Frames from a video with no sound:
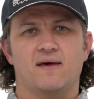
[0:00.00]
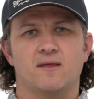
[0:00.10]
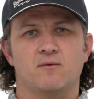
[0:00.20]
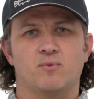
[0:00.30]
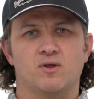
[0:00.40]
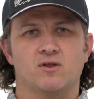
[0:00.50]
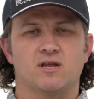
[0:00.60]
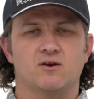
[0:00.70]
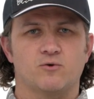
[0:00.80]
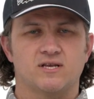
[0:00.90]
and the
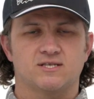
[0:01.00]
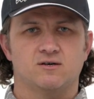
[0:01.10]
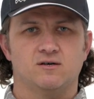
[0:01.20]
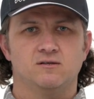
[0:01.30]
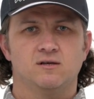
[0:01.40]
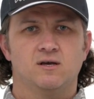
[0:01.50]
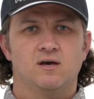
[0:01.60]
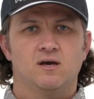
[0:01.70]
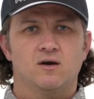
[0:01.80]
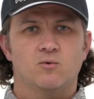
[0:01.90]
ability to resole,
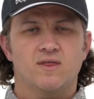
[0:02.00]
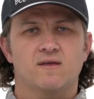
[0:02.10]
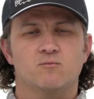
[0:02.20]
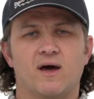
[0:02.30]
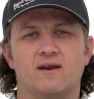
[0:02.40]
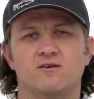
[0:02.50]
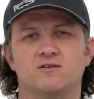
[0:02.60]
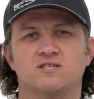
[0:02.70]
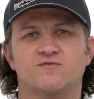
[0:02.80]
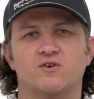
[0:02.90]
we think
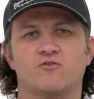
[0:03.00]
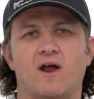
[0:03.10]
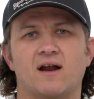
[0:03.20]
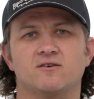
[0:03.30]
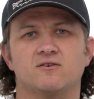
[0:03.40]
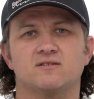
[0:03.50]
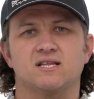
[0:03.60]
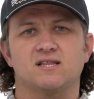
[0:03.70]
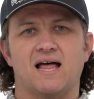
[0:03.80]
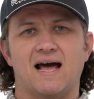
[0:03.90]
Patagonia's Foot Tractor is
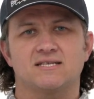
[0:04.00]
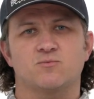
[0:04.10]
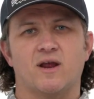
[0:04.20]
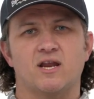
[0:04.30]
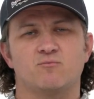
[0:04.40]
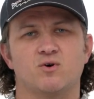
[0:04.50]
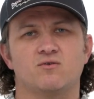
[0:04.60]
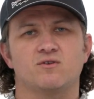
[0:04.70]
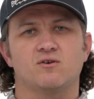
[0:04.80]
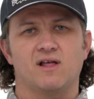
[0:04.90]
the last wading boot
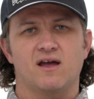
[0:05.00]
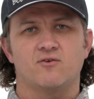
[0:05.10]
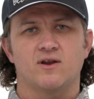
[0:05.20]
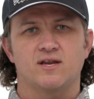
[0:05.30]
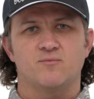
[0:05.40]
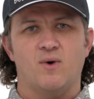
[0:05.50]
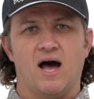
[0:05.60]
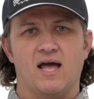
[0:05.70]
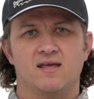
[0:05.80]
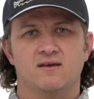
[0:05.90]
you'll ever need to
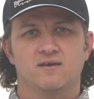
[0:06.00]
buy.